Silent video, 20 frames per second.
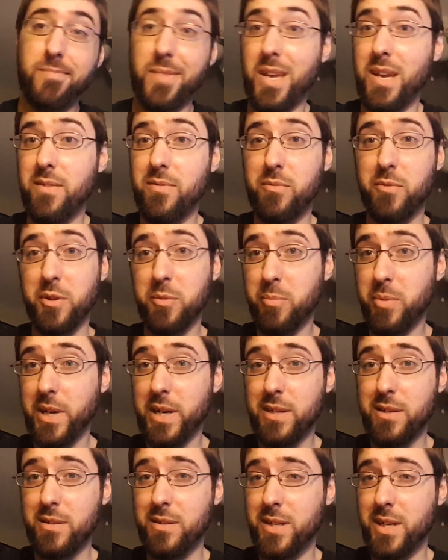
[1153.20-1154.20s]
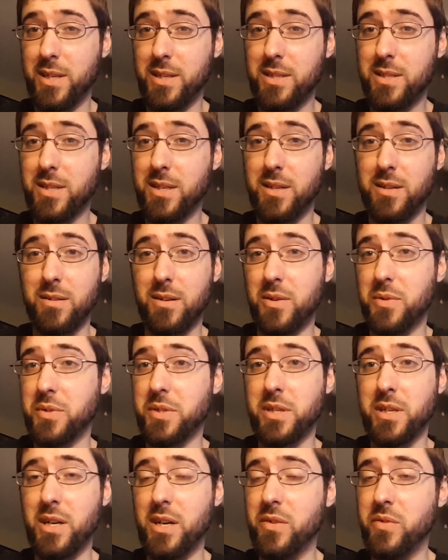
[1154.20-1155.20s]
Even with Plector and NEC, you're always
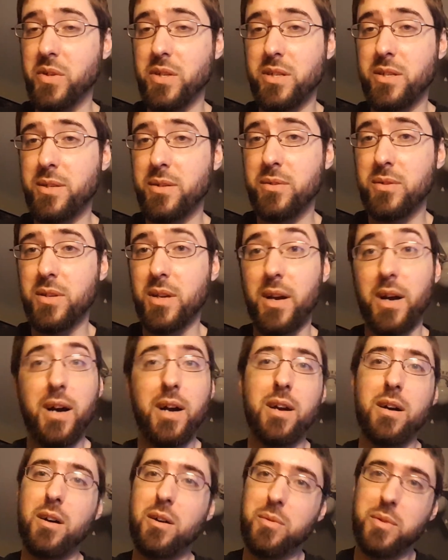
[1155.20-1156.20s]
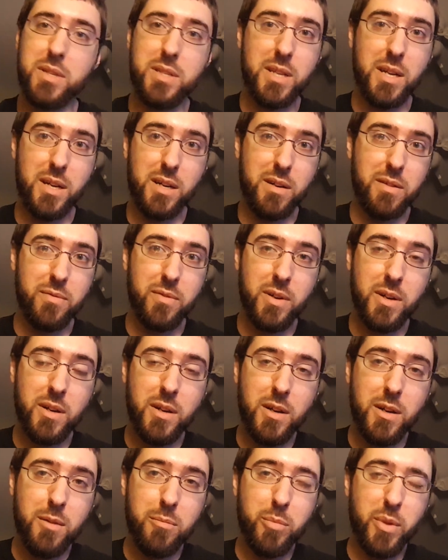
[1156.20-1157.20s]
going to have issues. I always have.
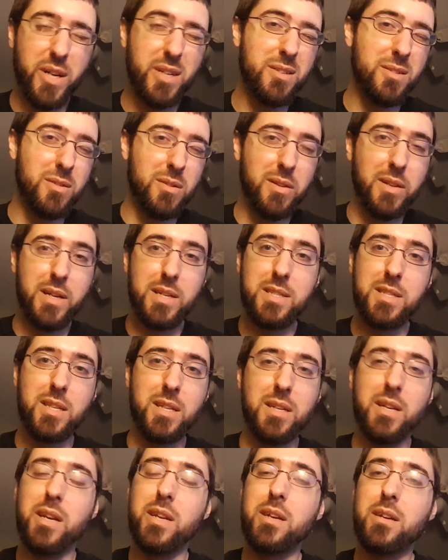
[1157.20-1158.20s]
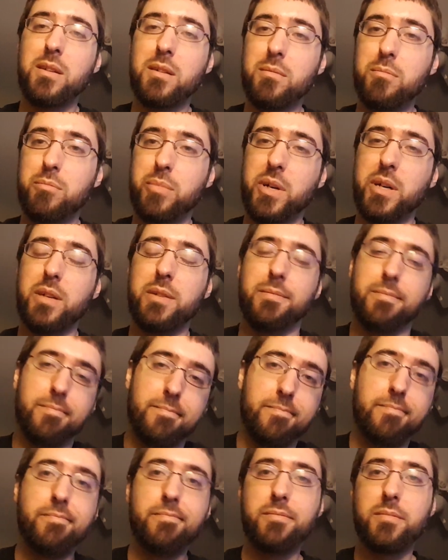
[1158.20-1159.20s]
Plector less than any, but
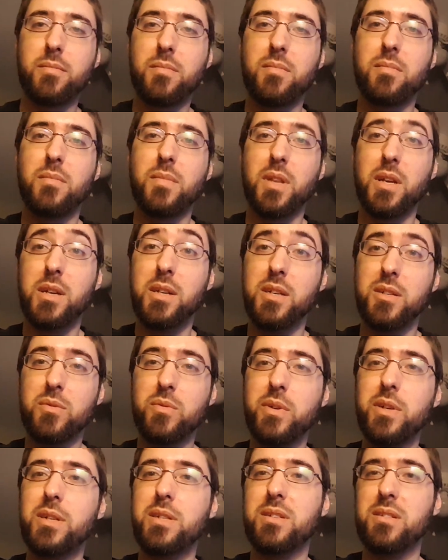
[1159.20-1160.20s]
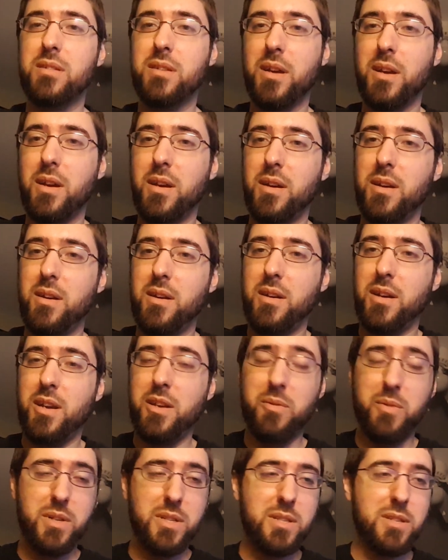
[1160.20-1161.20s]
it is what it is.
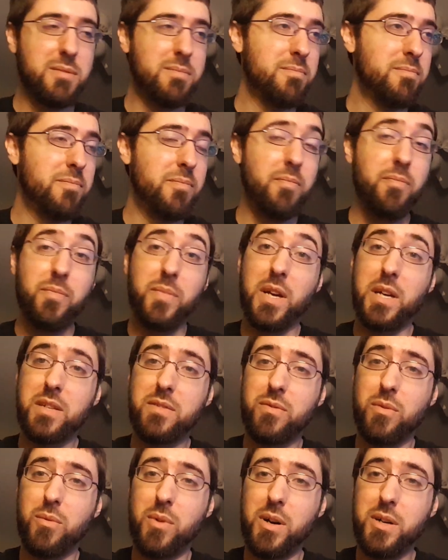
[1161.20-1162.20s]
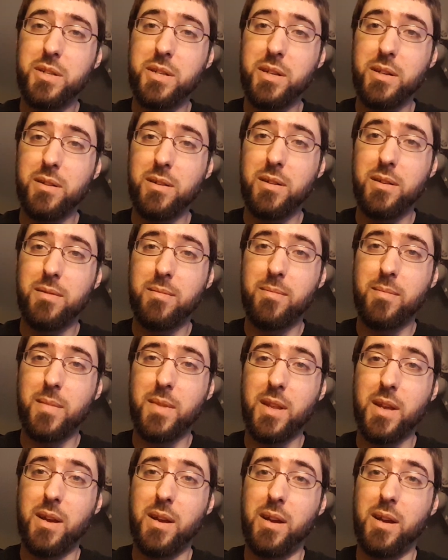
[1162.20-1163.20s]
Anyways, thanks for watching,
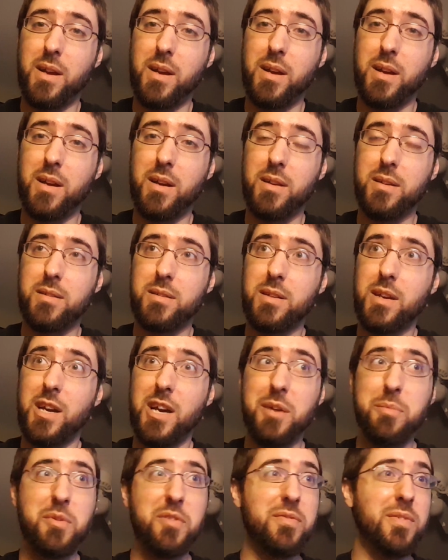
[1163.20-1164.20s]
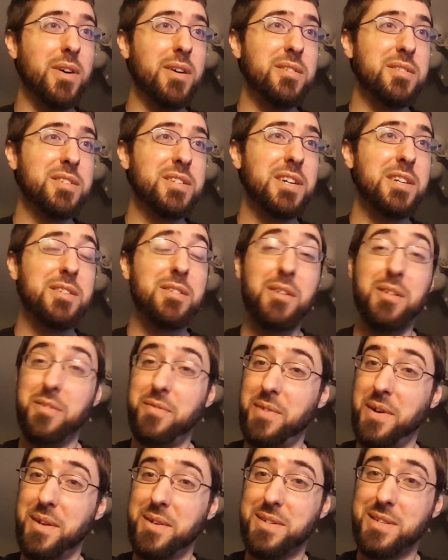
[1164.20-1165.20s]
and happy Father's Day to all the
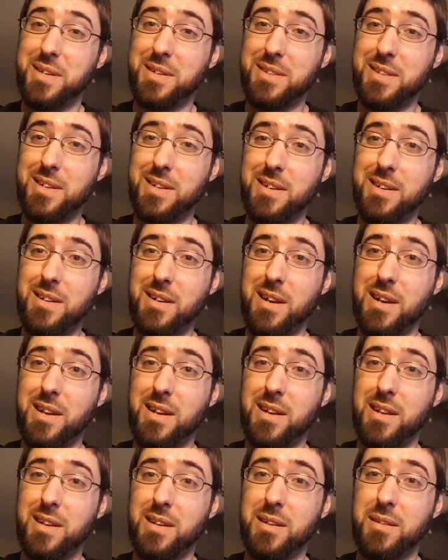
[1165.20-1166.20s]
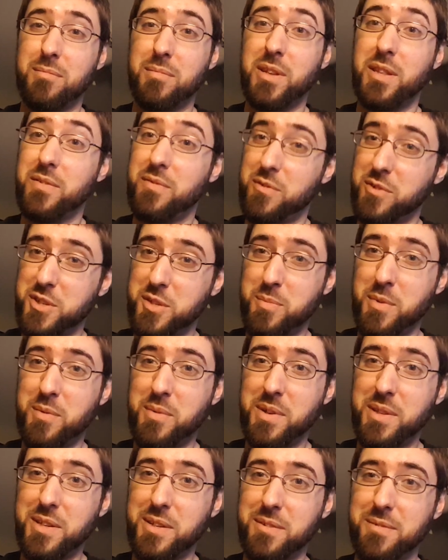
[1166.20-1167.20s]
fathers out there, and may the force be
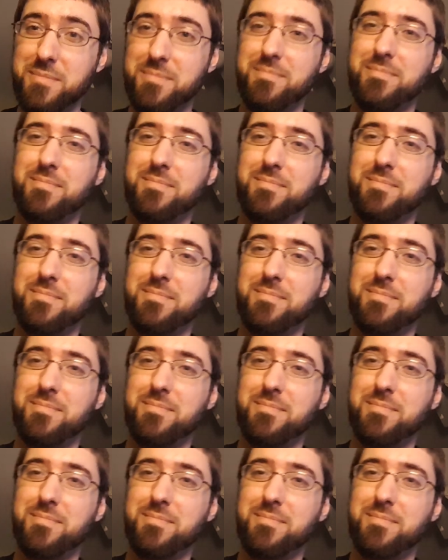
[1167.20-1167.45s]
with you.